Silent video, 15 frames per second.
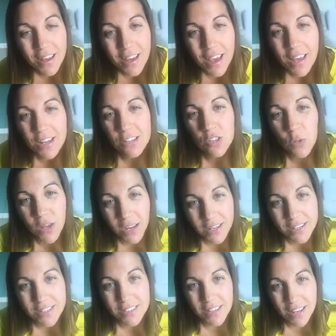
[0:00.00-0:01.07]
And it's okay
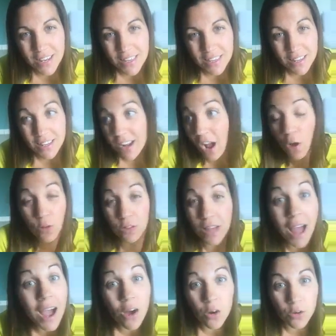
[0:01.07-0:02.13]
to say it out
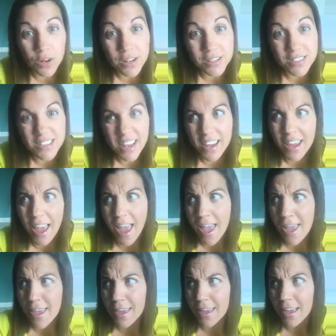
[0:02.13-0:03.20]
loud and say,
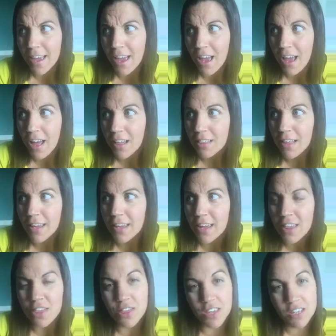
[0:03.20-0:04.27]
hey, like,
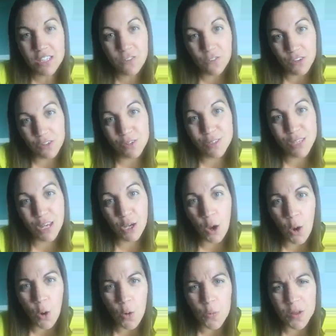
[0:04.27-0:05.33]
this feels like
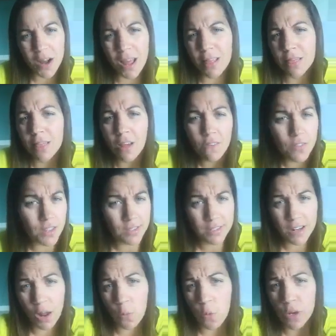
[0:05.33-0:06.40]
home, and I love this,
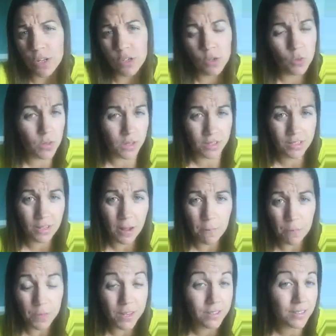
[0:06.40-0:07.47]
and I want to do this,
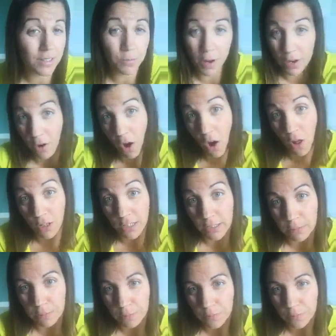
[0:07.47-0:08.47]
and this is my calling.